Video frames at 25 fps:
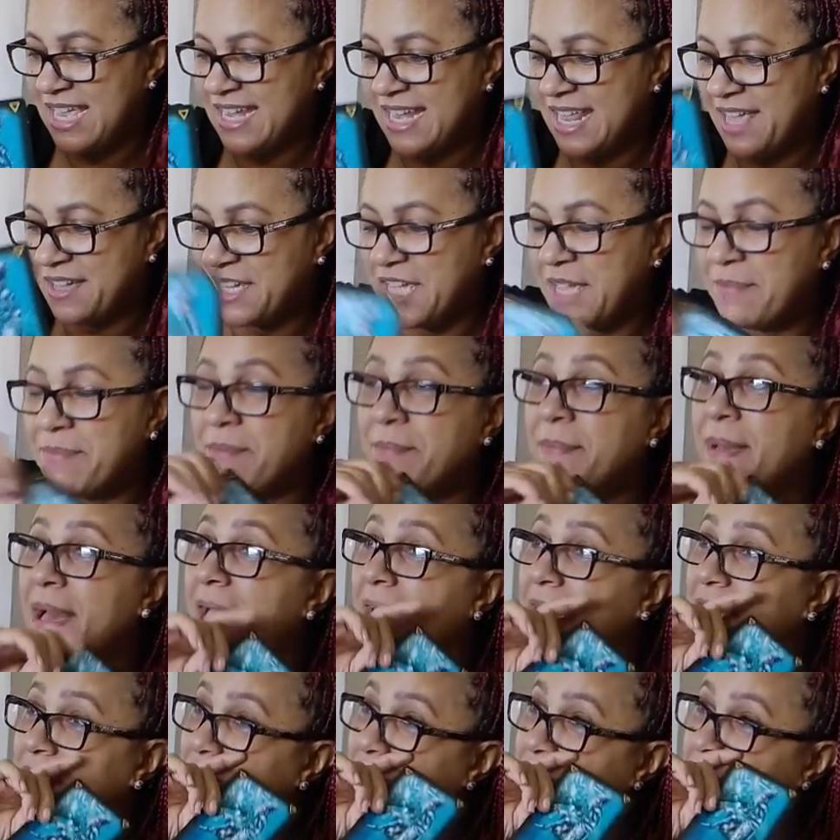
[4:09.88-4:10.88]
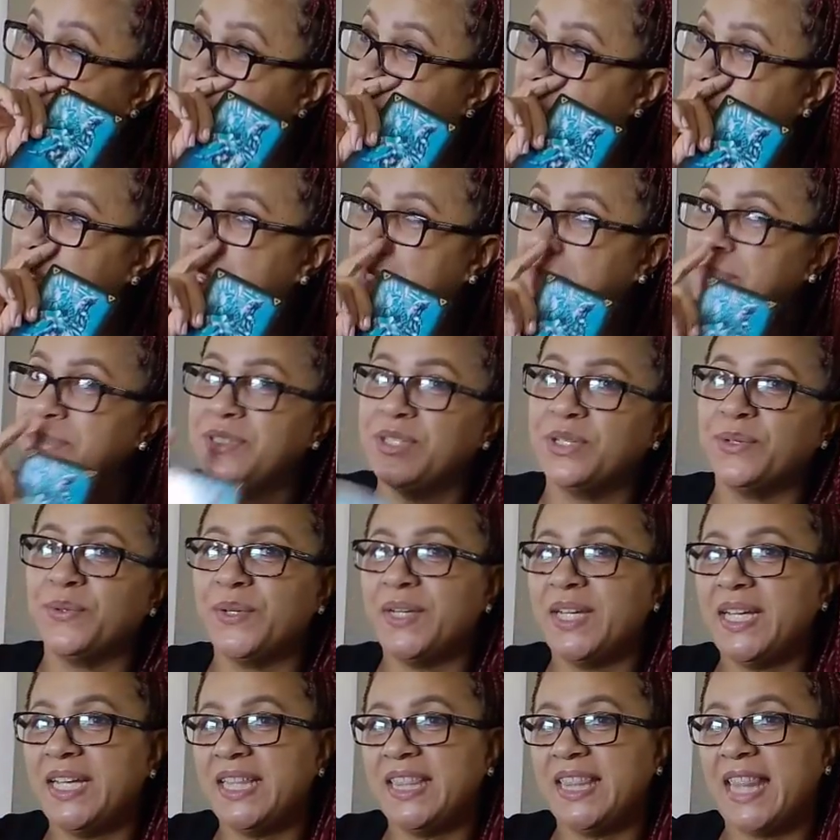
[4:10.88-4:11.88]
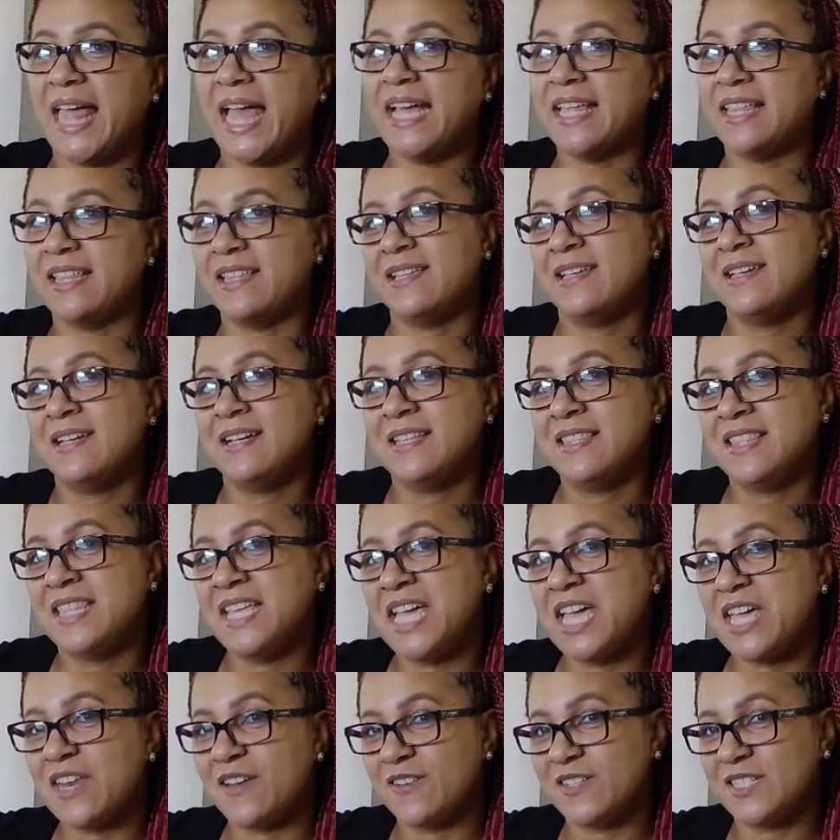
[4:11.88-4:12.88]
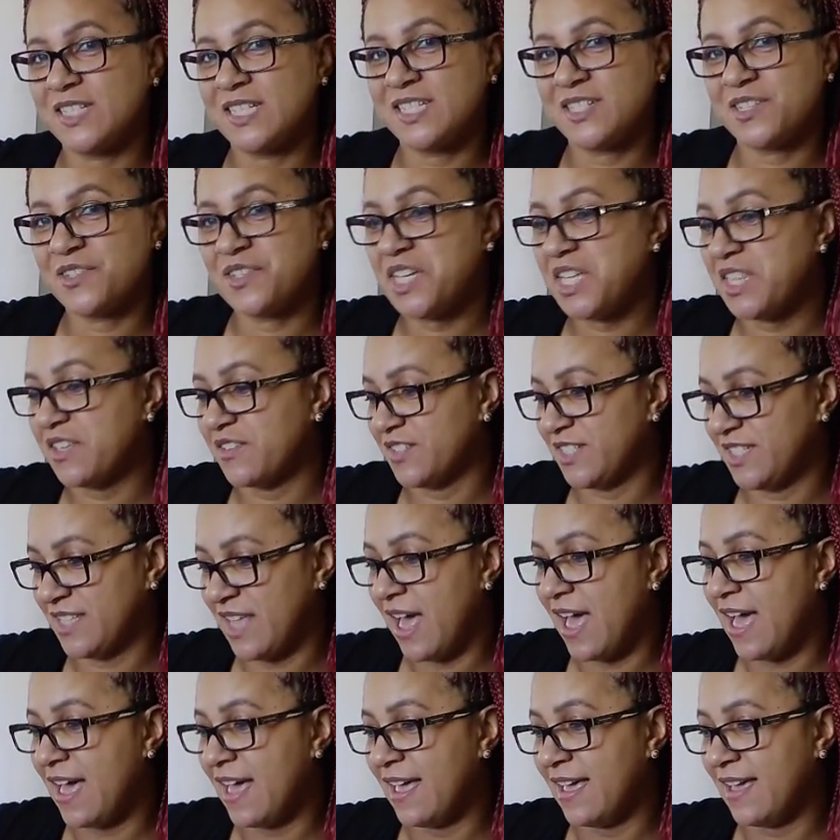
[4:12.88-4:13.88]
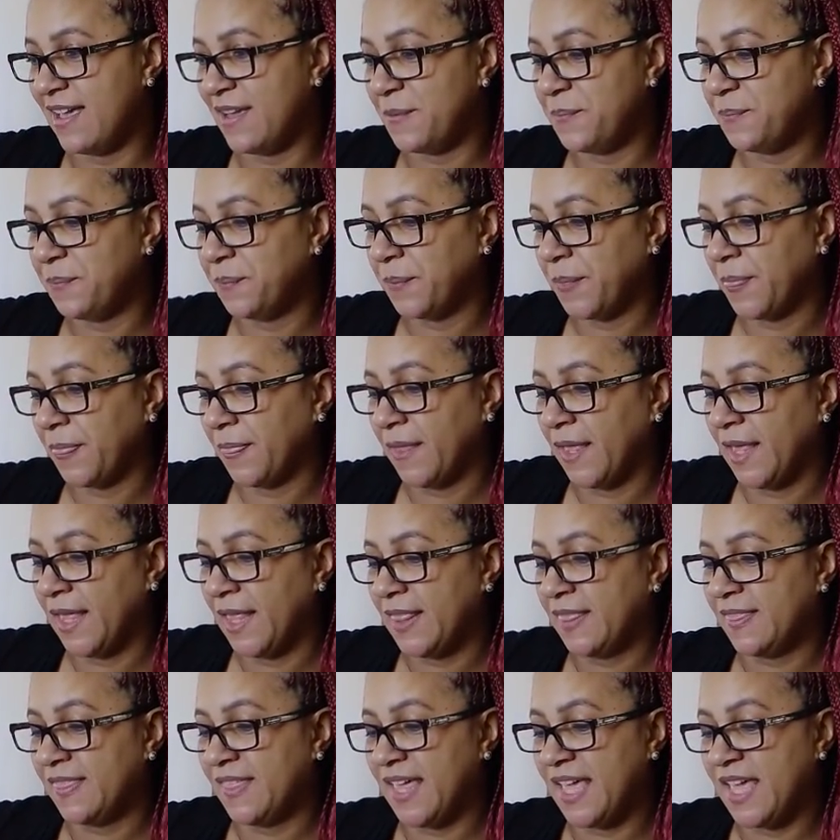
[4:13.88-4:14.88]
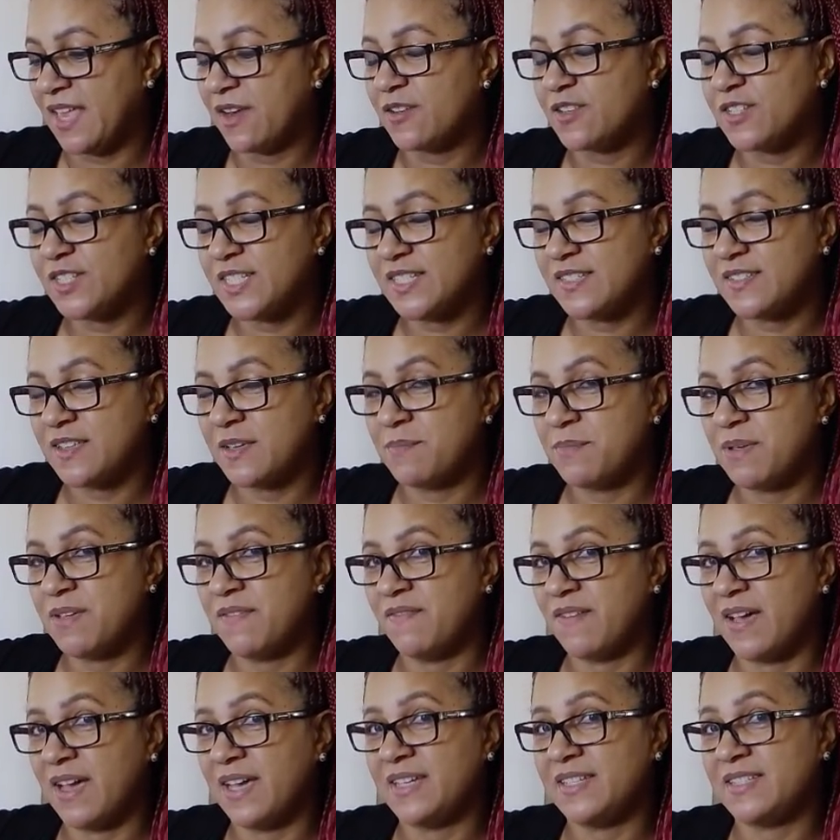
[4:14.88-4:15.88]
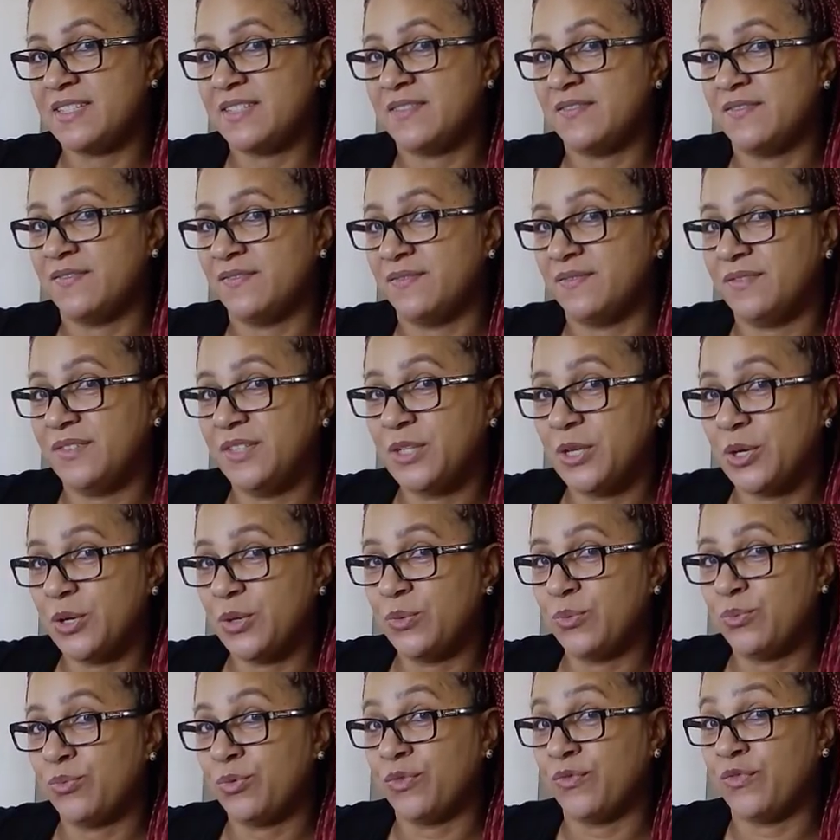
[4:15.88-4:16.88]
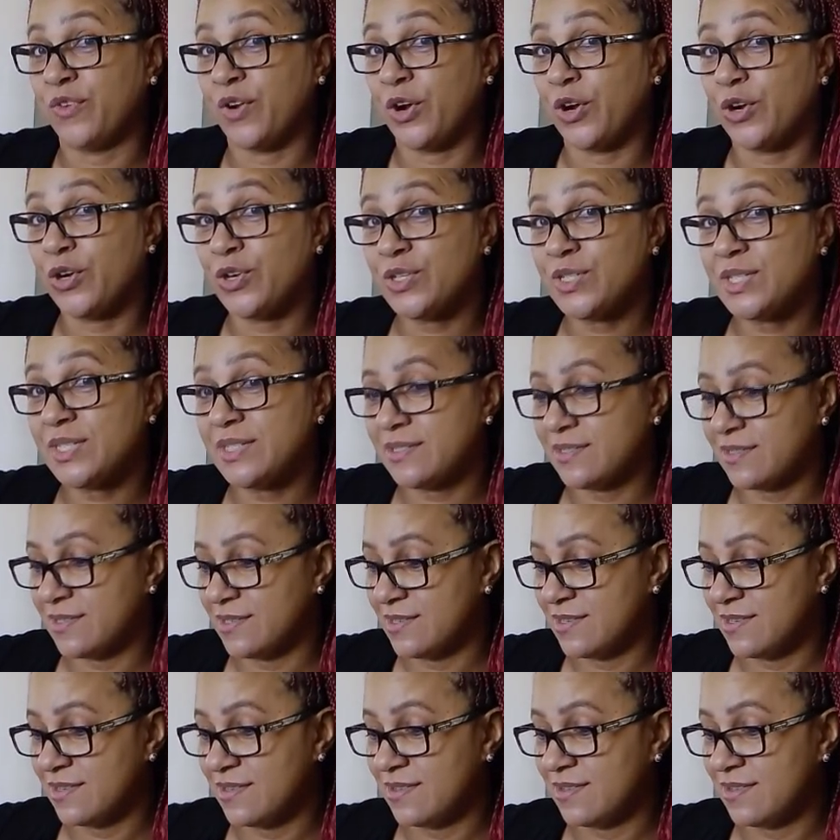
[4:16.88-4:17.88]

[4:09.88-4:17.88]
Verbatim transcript: Now keep in mind too, when I'm doing like the energies on either side, the energies can be reversed.